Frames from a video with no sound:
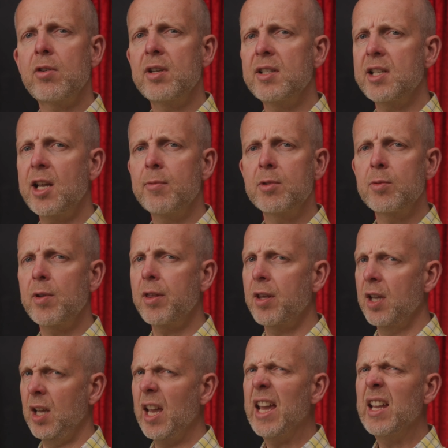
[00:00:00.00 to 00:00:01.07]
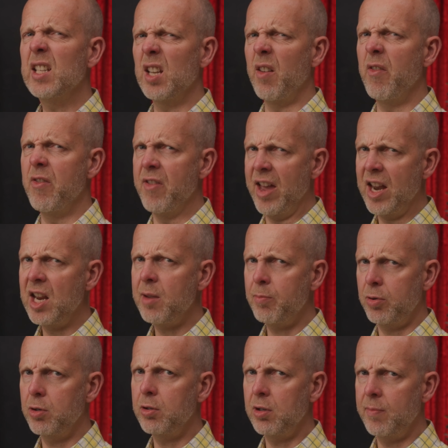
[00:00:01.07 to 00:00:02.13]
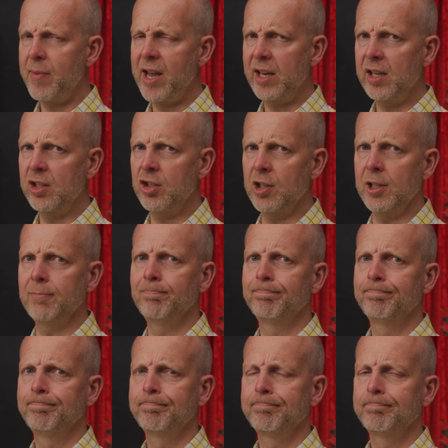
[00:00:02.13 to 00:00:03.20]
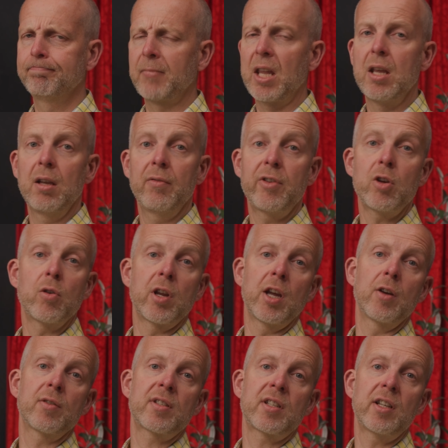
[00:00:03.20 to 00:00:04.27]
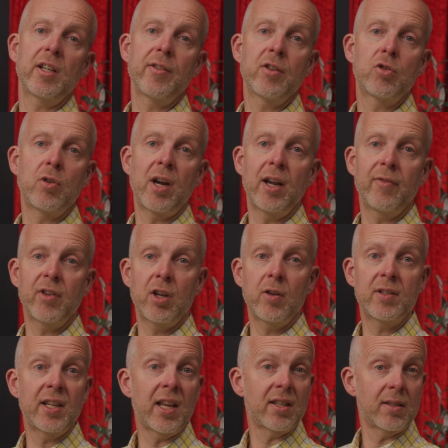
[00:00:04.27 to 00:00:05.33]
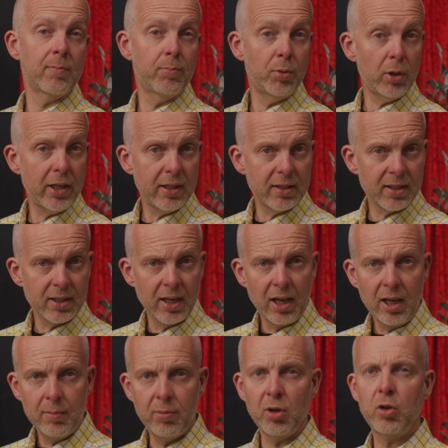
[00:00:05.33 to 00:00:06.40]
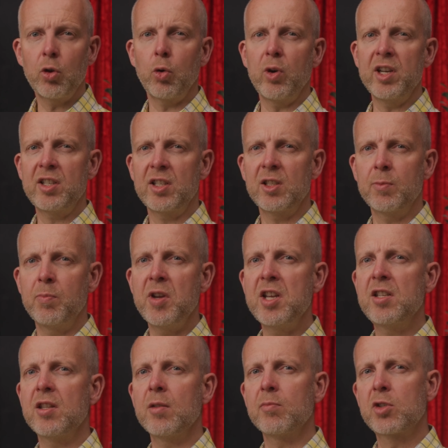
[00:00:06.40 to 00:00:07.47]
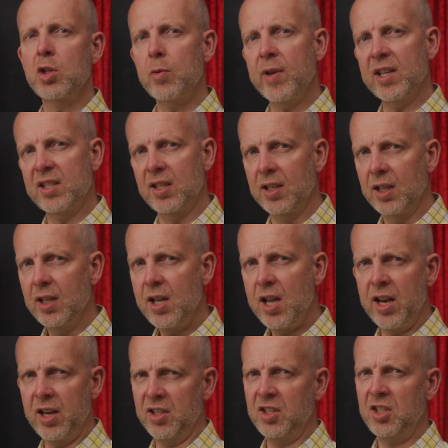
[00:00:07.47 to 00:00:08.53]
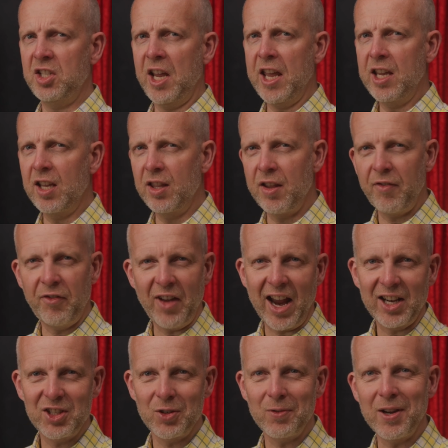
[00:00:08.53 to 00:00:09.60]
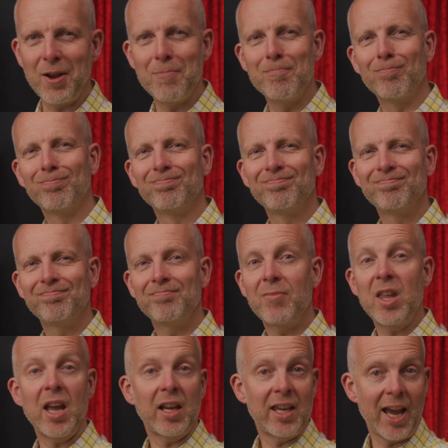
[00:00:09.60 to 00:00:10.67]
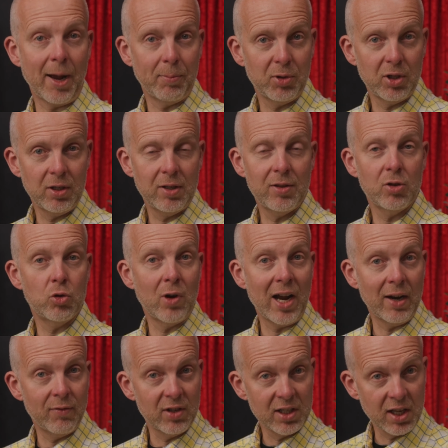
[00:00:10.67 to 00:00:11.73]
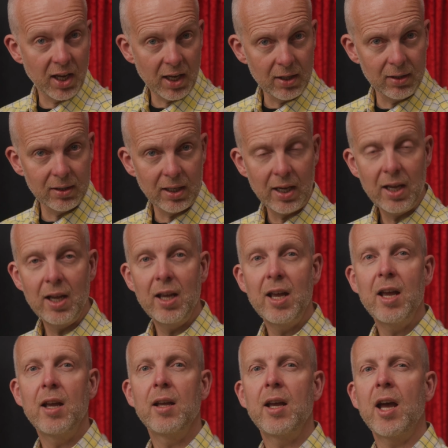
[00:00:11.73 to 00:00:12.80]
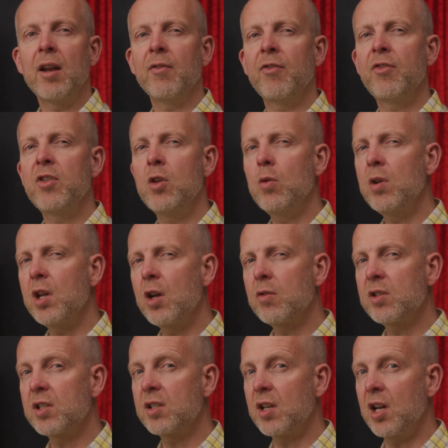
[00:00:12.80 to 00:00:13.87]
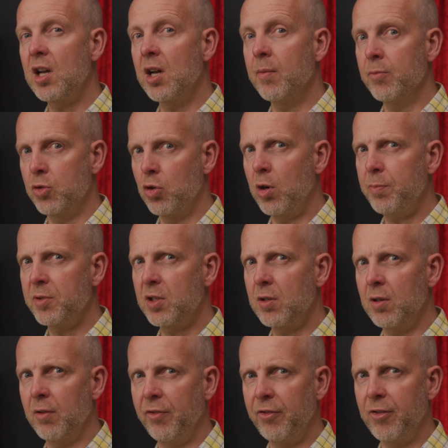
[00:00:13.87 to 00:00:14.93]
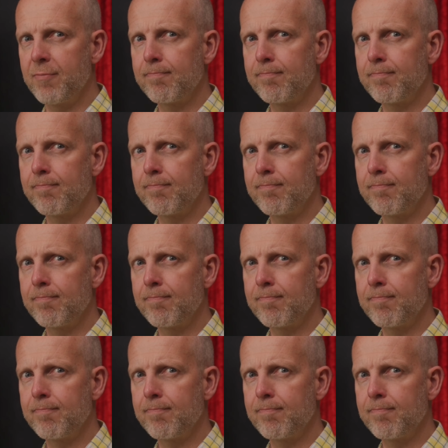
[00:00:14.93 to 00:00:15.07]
Chris Hemsworth is a very poor manager. Furiosa and the driver go to get some bullets, but Chris has beaten them to it and has taken the factory. They are captured, the driver is killed, and Furiosa's arm drops off.